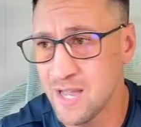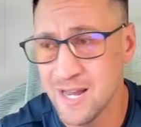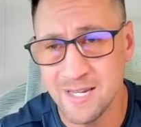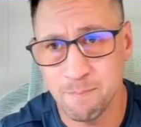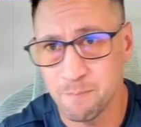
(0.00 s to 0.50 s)

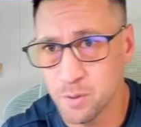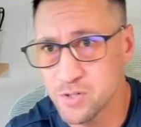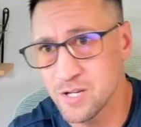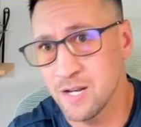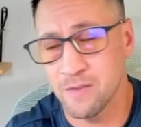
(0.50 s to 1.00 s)
90%
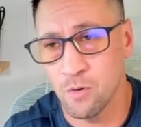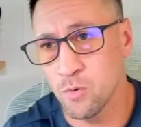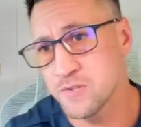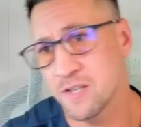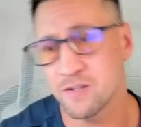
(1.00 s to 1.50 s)
of the
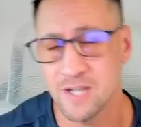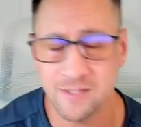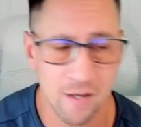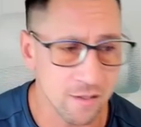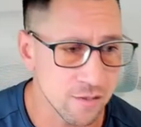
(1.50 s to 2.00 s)
wholesalers
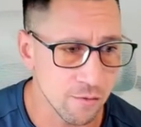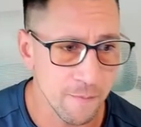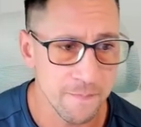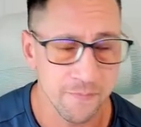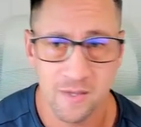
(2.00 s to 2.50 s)
I talk to,